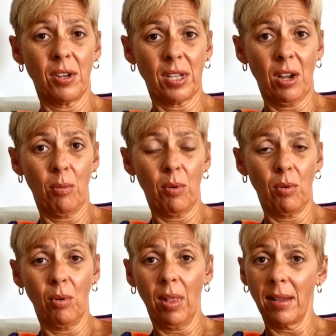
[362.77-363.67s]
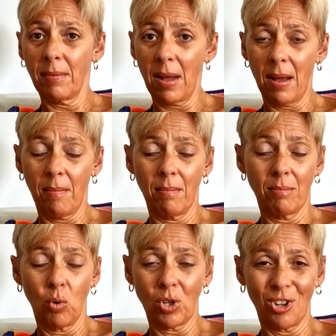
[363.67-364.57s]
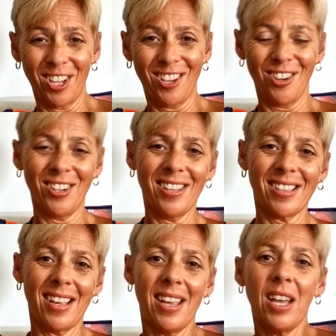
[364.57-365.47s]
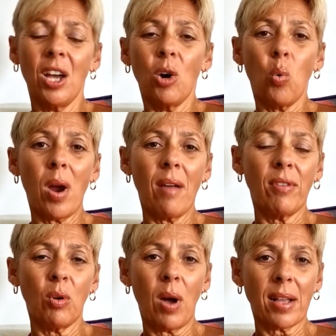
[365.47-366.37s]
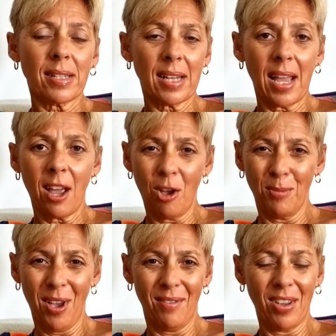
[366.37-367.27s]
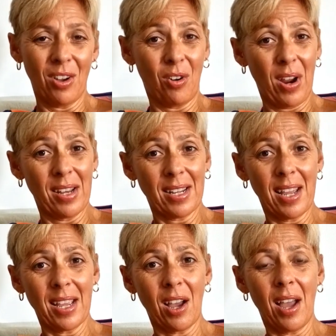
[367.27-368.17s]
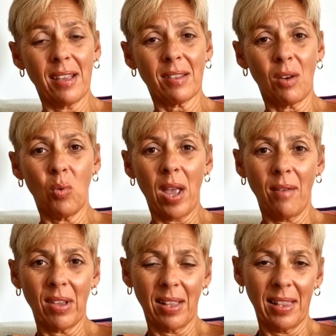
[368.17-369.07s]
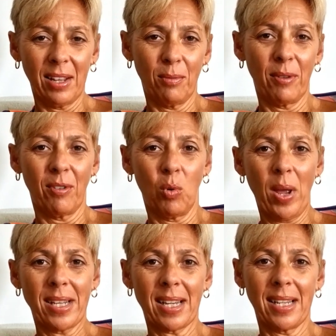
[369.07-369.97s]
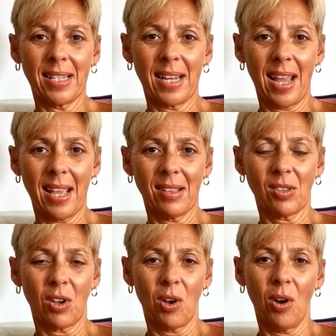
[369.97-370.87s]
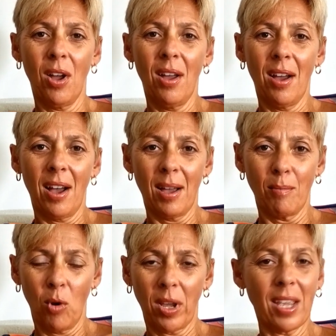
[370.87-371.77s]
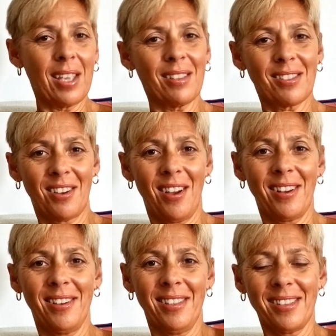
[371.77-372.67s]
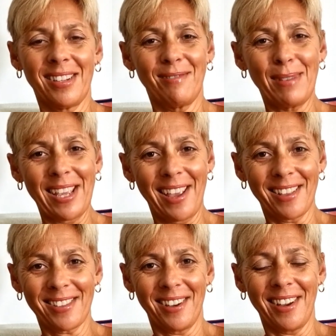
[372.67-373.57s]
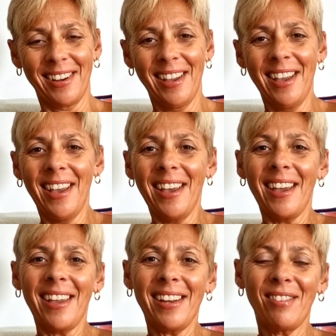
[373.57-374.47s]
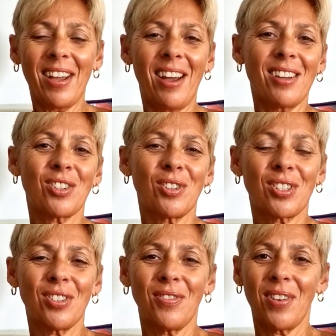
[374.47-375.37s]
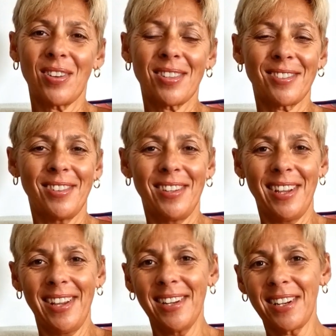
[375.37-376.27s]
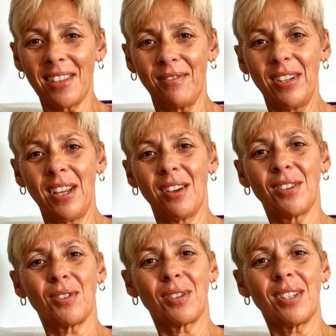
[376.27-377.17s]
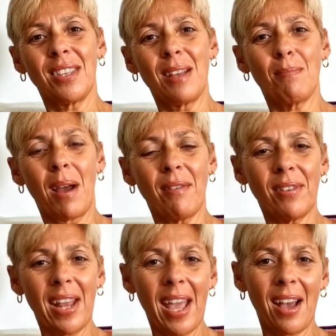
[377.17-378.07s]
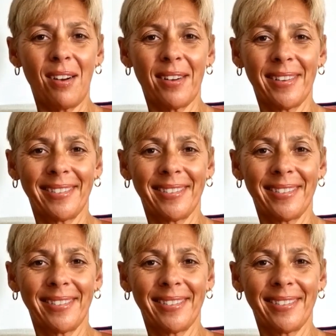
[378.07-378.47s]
to help all more doggy owners. Wherever you are today, I hope you're having a great day, guys. We're having a little bit of a wet day today, so I'm working inside instead of being outside. Anyway, I'll talk to you very soon in another video. Talk to you then. Bye for now.